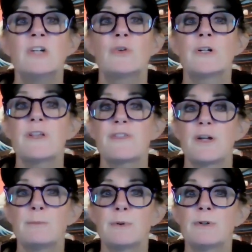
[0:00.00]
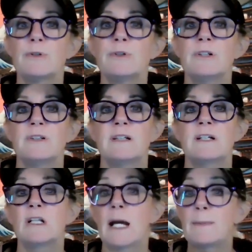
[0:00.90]
Greta Thunberg, the
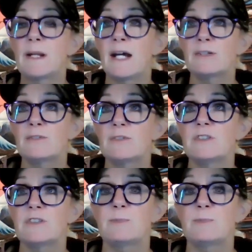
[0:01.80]
climate activist,